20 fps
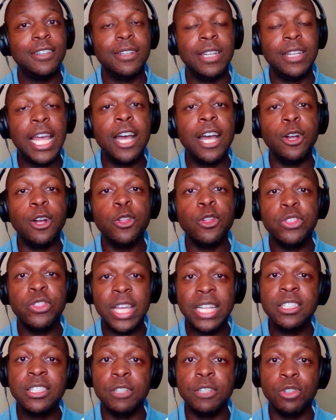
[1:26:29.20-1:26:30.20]
now
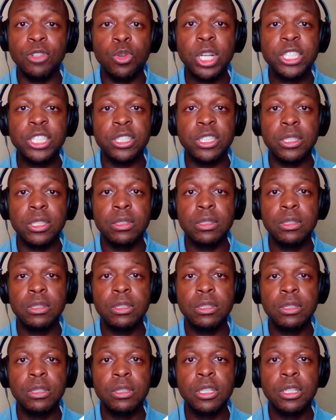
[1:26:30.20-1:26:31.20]
that's a different question
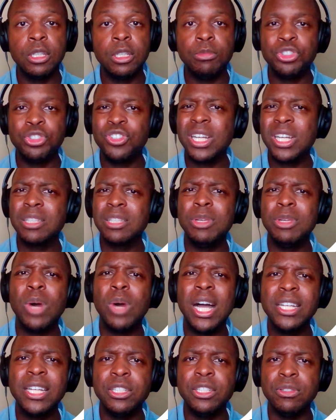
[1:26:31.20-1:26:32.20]
but you're asking me
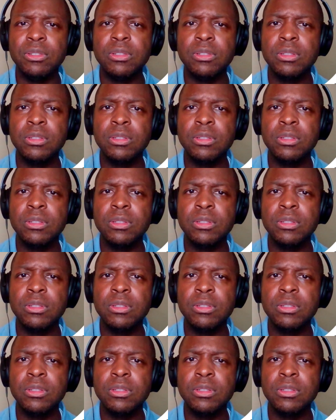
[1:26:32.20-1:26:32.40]
why i do